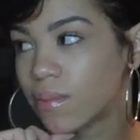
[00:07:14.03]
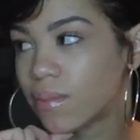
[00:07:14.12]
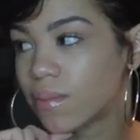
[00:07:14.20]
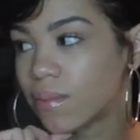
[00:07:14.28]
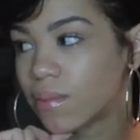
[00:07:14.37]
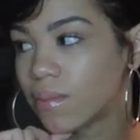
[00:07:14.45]

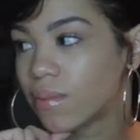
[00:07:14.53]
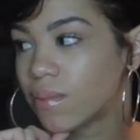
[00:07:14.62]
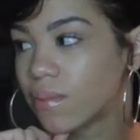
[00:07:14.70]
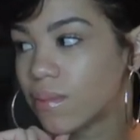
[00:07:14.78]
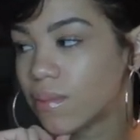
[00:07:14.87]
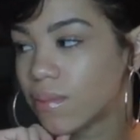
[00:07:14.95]

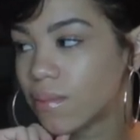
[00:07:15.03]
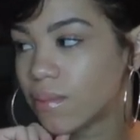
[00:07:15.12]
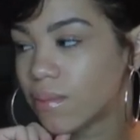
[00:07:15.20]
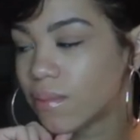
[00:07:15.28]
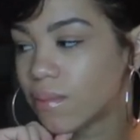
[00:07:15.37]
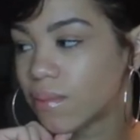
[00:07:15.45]

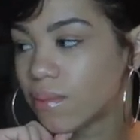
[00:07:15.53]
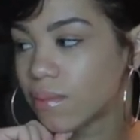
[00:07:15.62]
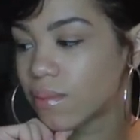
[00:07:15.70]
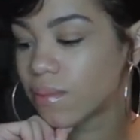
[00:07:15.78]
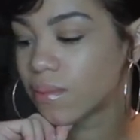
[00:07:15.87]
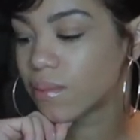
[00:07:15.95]

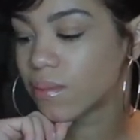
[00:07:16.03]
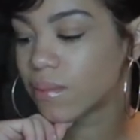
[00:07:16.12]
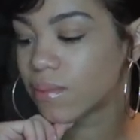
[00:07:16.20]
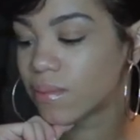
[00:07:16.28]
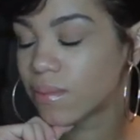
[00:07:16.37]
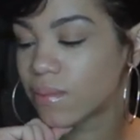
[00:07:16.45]

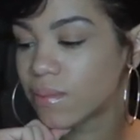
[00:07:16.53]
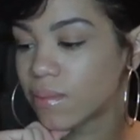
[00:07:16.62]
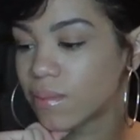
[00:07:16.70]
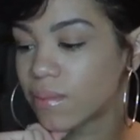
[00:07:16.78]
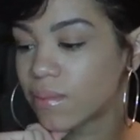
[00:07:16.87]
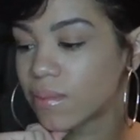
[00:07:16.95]

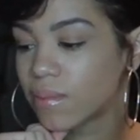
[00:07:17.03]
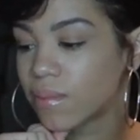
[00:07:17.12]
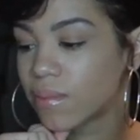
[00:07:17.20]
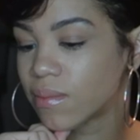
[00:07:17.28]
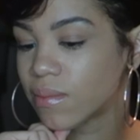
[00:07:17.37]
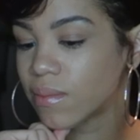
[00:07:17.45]

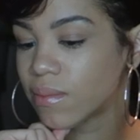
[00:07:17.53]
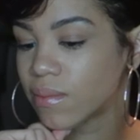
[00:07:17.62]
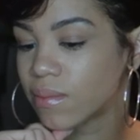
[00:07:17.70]
No words are spoken by the person on screen.